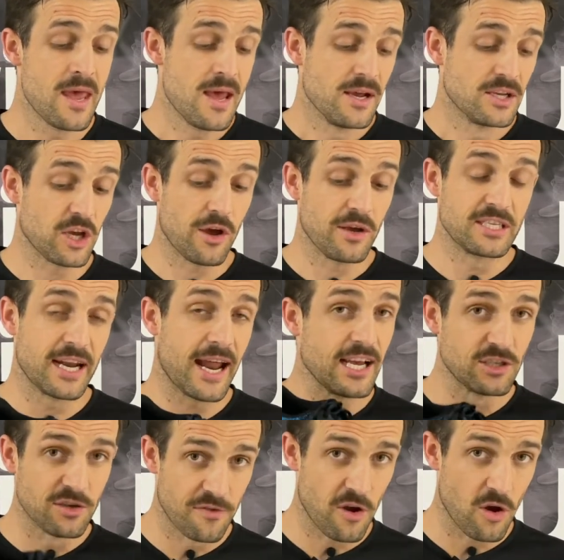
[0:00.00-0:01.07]
So in
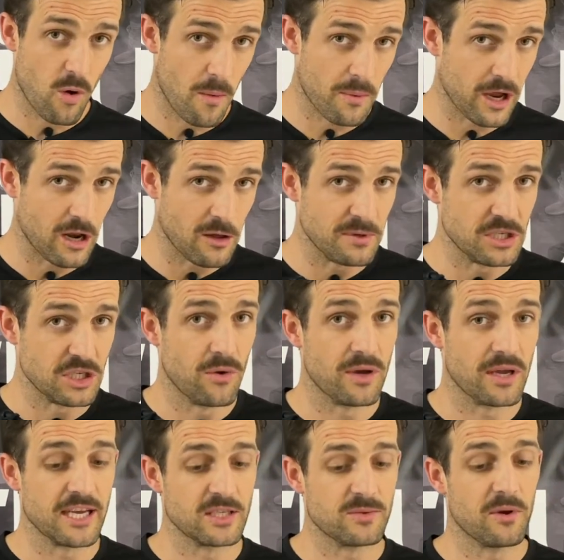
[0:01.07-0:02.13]
today's review, what we're going to be
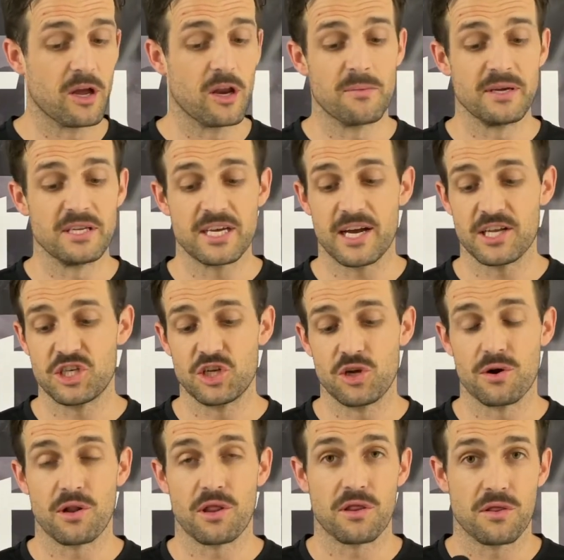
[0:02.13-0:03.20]
doing is we're going to be touching
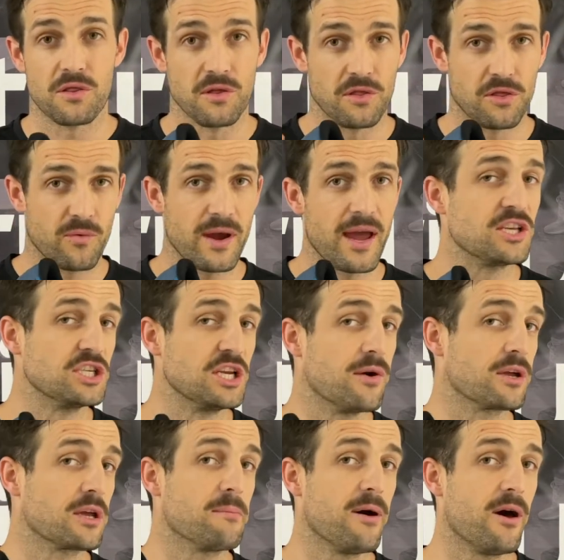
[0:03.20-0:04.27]
on the 3
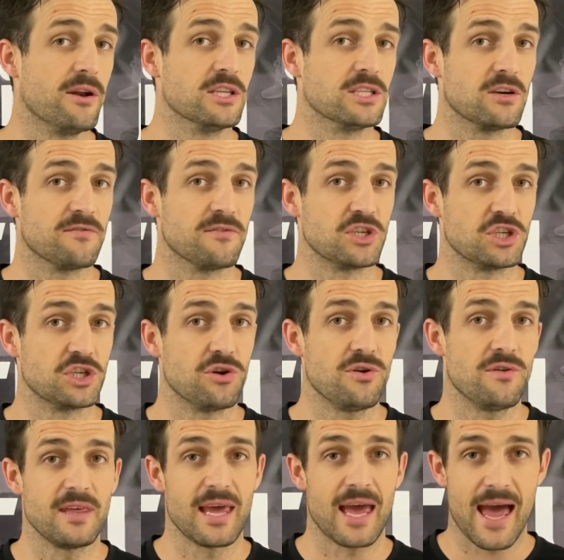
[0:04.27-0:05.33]
engineering components of this shoe:
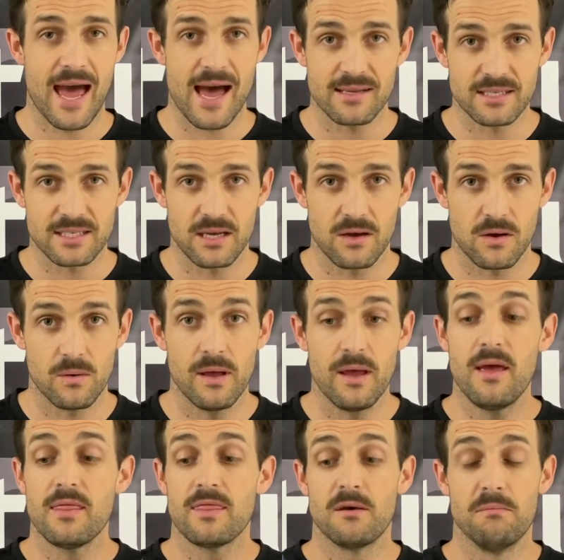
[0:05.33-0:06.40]
the outsole,
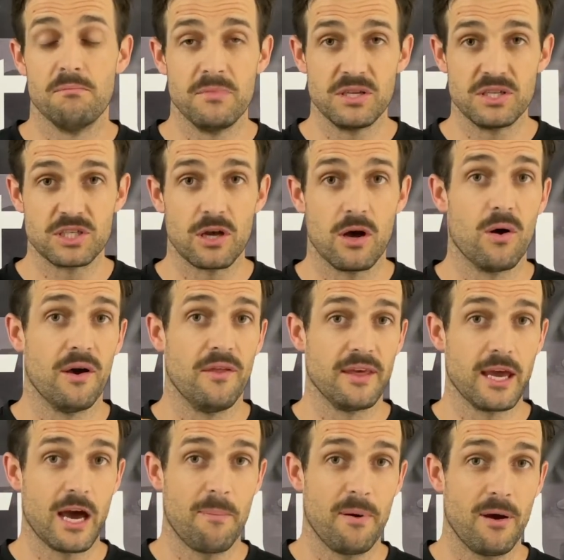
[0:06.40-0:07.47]
the midsole and
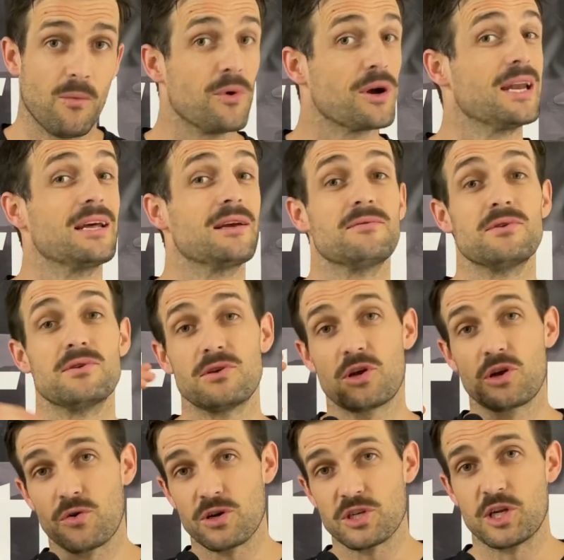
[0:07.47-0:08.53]
the upper. We're going to
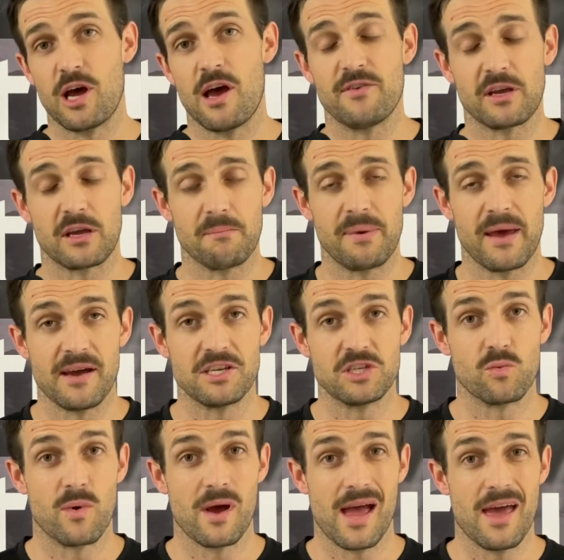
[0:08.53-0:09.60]
cross it over compared
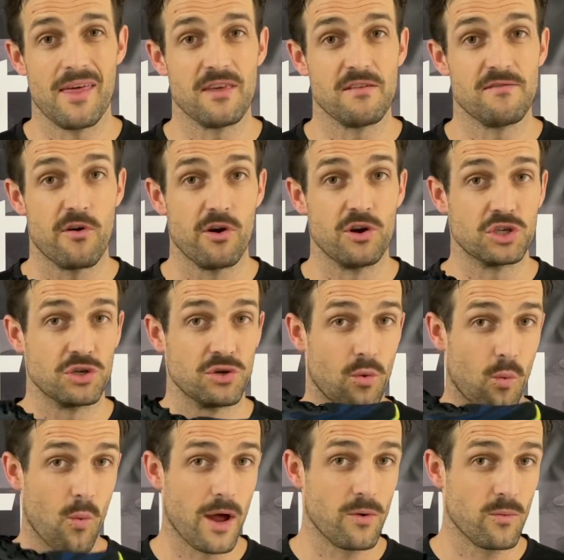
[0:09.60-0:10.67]
to where the
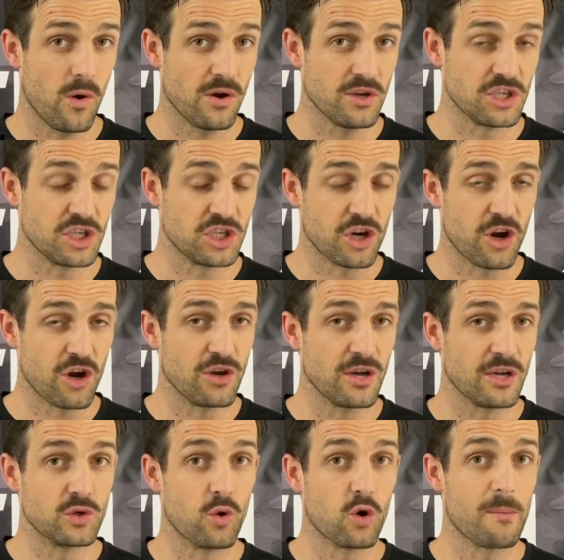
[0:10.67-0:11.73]
version 1 was and show you
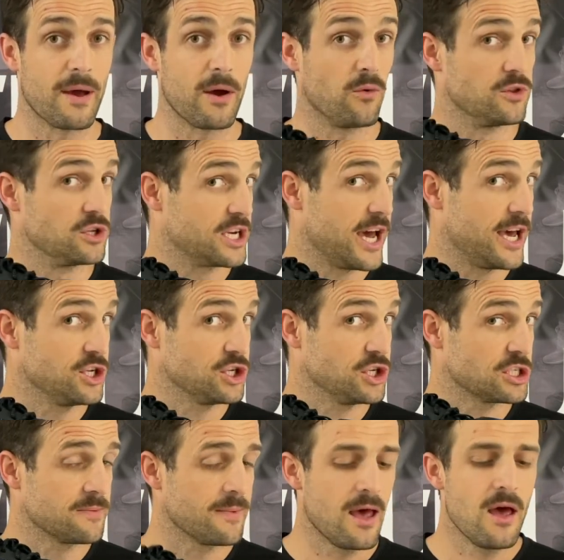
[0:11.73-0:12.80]
and talk about all the
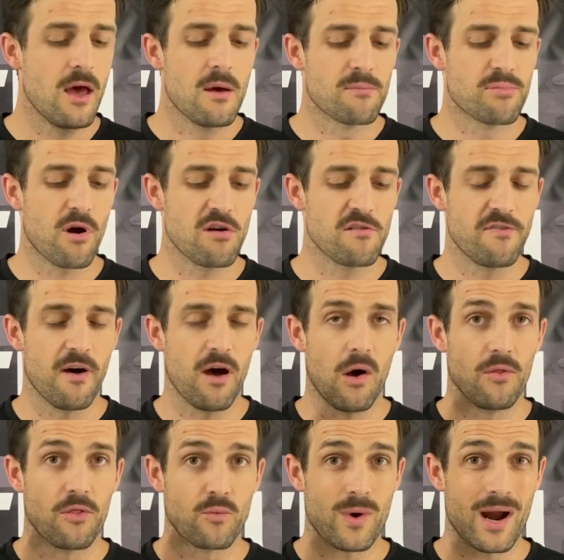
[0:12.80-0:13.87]
changes,
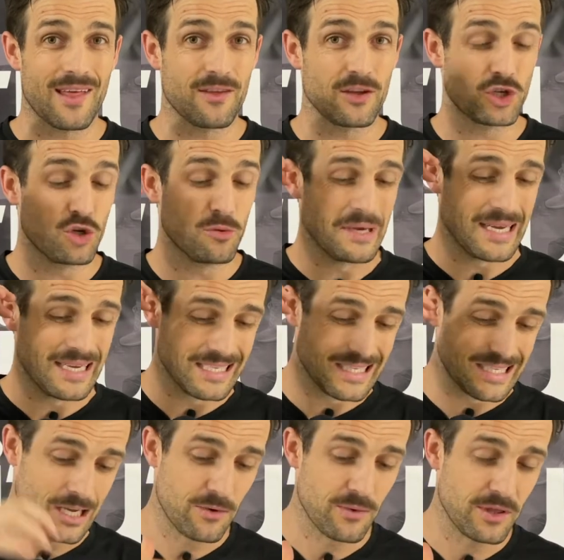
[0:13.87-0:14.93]
profile the runner that should be
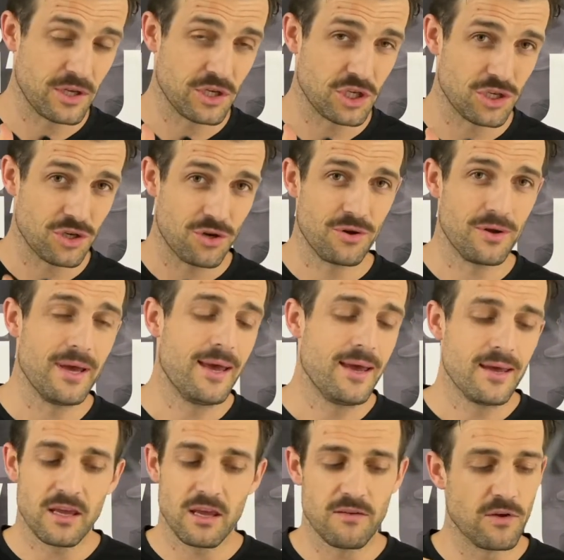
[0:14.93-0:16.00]
considering this shoe,
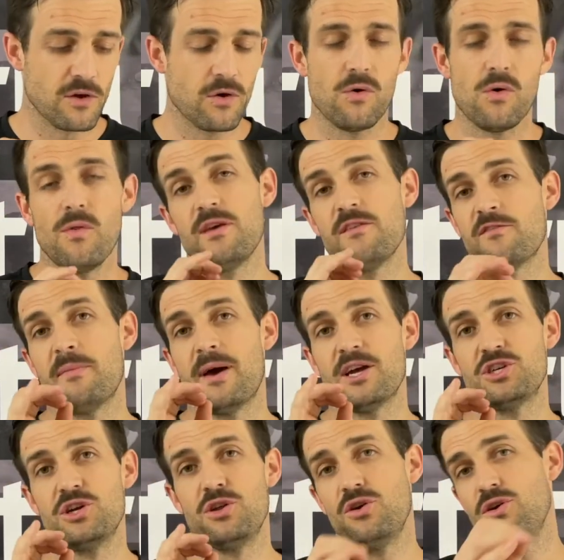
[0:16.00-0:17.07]
give you all the
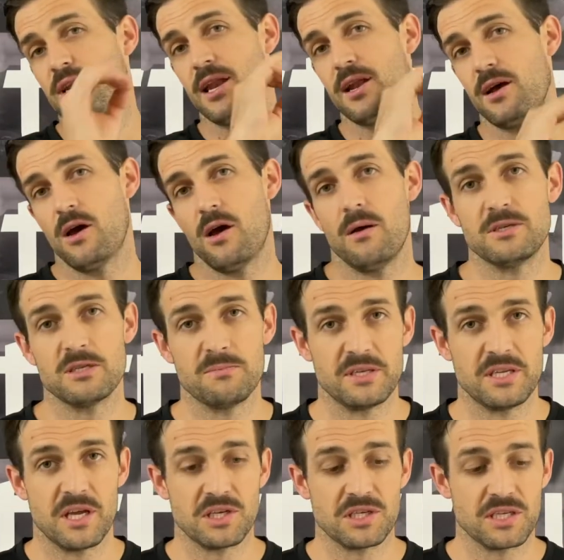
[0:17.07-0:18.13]
information you need at home to
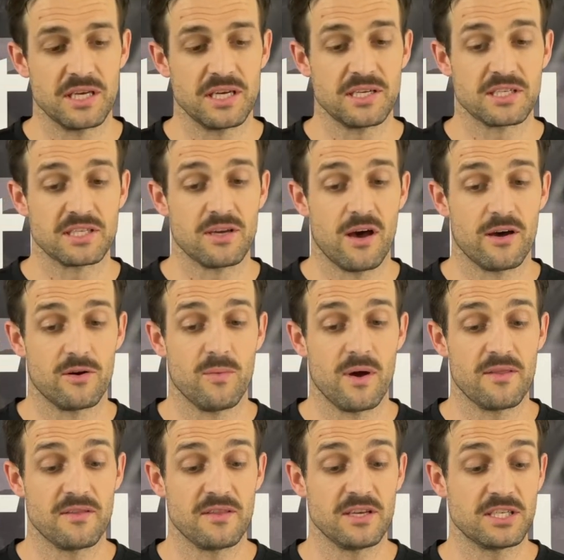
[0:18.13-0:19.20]
potentially decide on
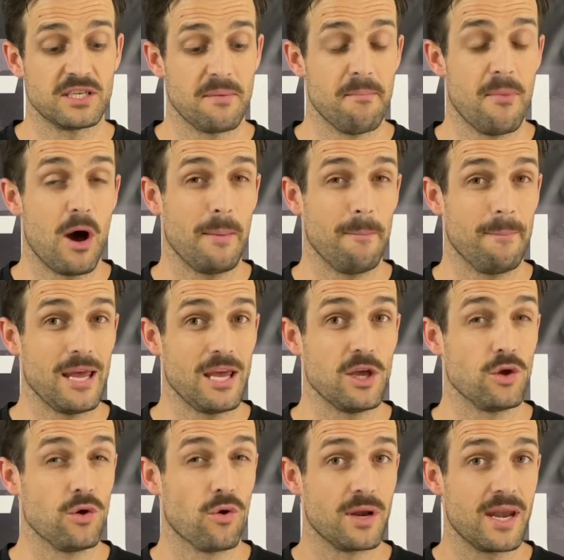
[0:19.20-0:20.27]
whether this might be
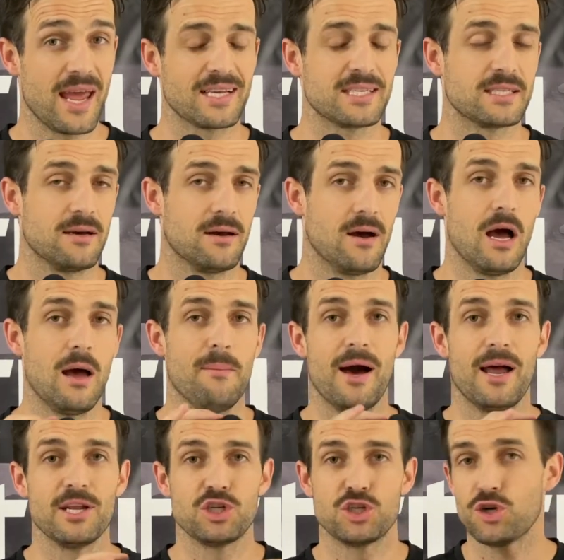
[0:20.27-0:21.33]
your next high
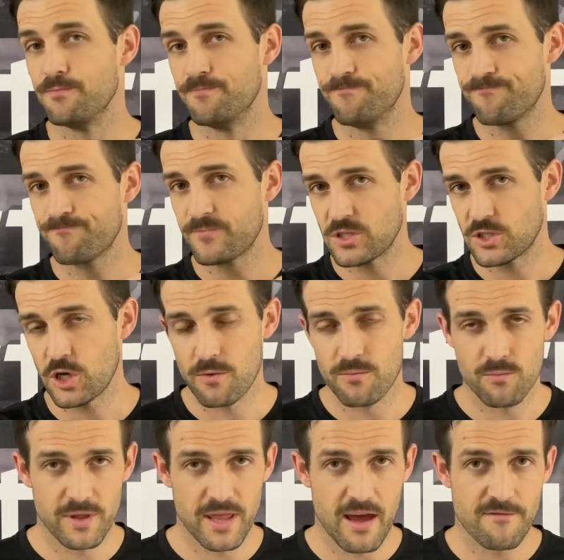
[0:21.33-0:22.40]
mileage shoe. So
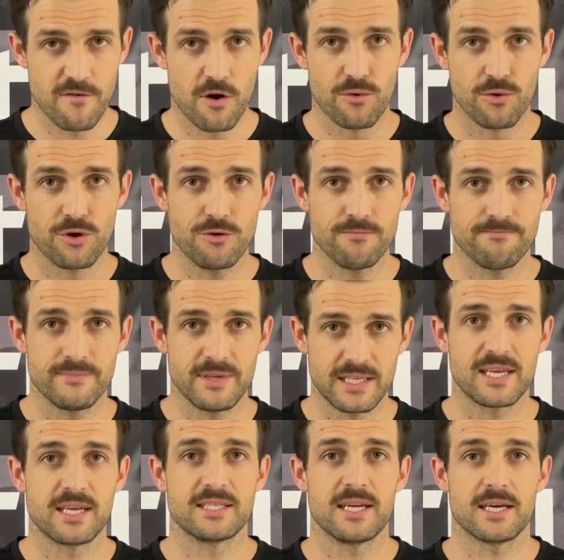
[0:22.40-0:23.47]
without further ado,
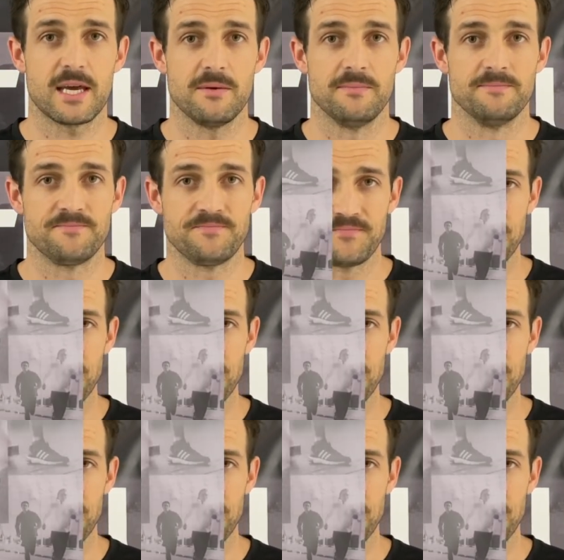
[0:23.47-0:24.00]
let's get stuck in. So